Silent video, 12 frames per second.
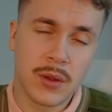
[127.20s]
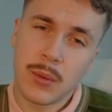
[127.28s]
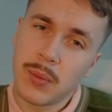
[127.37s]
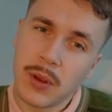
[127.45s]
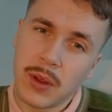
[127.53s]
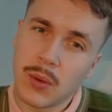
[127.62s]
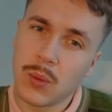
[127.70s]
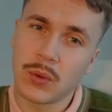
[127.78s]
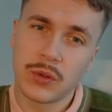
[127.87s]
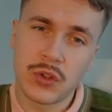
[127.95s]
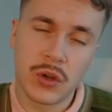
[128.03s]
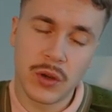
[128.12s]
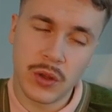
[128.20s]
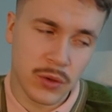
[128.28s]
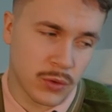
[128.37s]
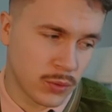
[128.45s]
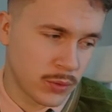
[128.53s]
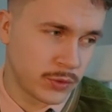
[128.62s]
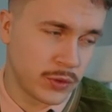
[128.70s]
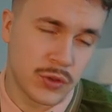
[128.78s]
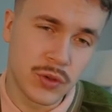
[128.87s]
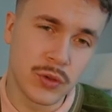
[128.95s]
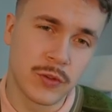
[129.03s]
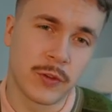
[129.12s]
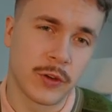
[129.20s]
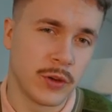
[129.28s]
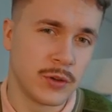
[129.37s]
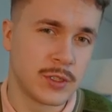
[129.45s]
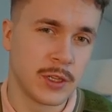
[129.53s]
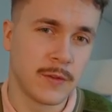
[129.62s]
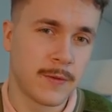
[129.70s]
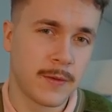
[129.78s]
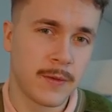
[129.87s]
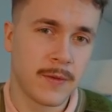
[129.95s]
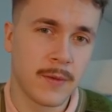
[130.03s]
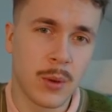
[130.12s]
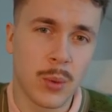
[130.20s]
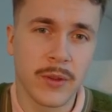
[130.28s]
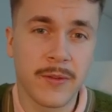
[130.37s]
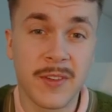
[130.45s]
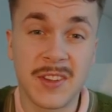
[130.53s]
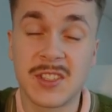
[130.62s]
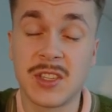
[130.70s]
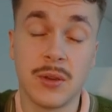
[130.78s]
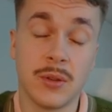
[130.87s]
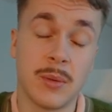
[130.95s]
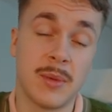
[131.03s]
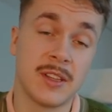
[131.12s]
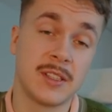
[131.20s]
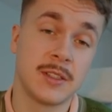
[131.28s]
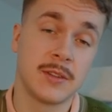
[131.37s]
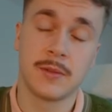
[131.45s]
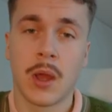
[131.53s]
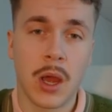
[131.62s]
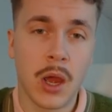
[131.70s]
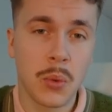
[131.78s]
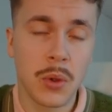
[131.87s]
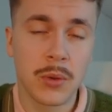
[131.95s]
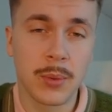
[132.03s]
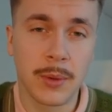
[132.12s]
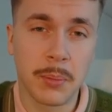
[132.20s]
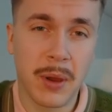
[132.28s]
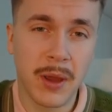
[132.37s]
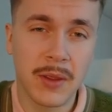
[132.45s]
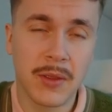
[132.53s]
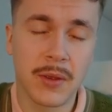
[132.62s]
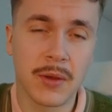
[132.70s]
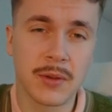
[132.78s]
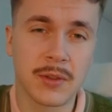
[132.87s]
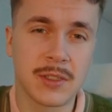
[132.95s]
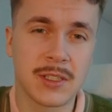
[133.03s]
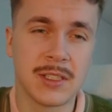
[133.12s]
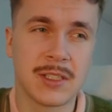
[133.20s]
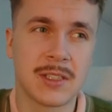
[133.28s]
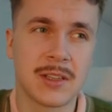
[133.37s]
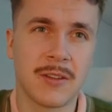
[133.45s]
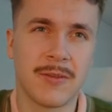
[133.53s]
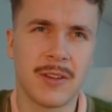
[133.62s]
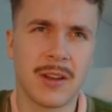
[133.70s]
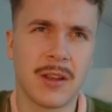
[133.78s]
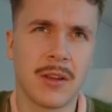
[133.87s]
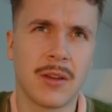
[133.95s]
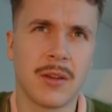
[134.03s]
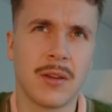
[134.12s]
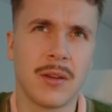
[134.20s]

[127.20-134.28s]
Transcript: you can pick what journey you want to choose for yourself, what fits you the best. I went with Python since I feel like